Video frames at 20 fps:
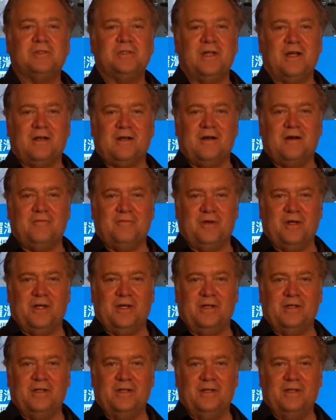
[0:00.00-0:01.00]
was not covering
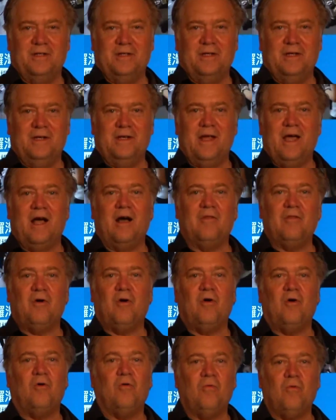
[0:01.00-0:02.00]
it. Now the
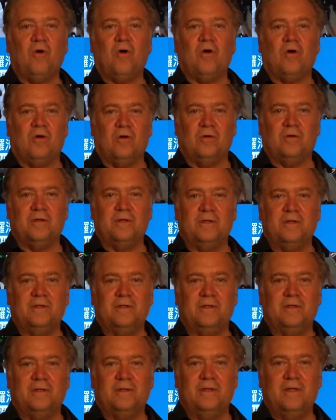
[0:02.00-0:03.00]
whole world
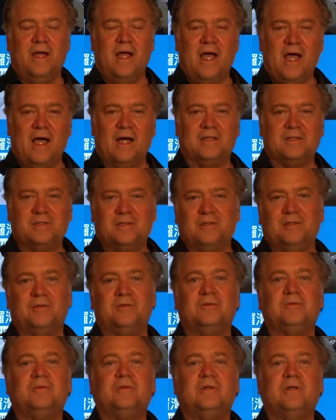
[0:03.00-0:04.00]
has
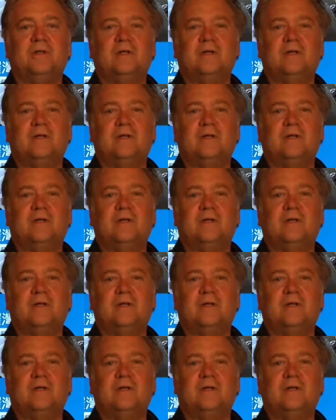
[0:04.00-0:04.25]
to